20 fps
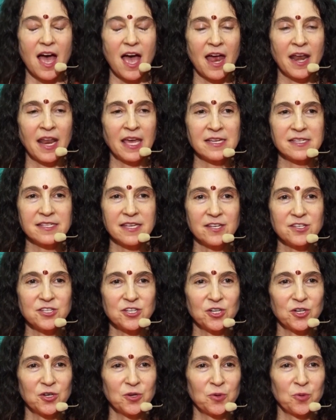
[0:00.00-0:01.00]
And I said
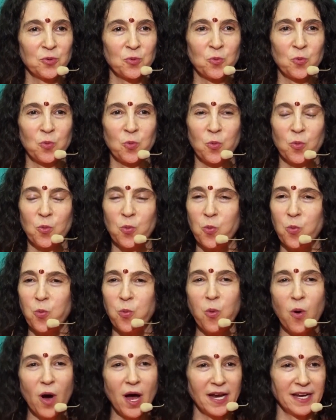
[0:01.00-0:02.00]
to her,
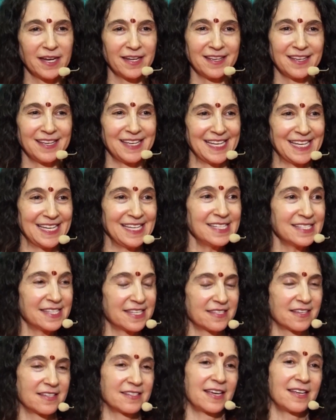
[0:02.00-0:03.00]
what is
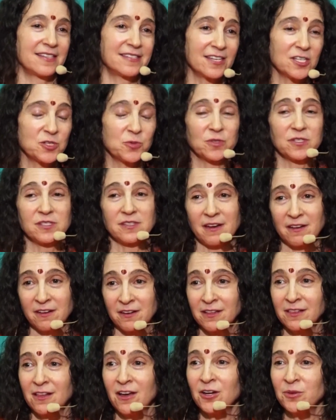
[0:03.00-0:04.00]
this? Because I had said to her, set
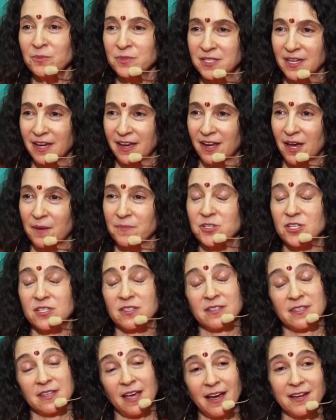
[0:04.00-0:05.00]
an alarm to get up. She
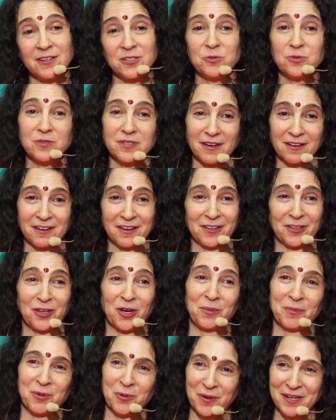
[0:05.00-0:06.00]
says, yeah, I do set an
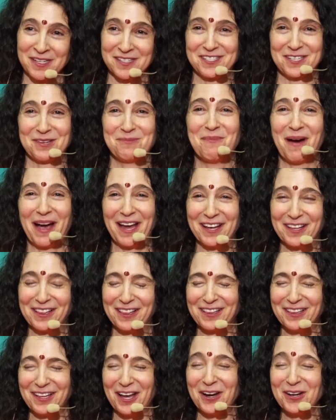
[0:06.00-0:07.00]
alarm. You want to see my
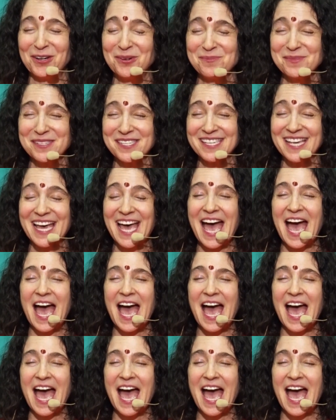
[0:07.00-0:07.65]
alarms?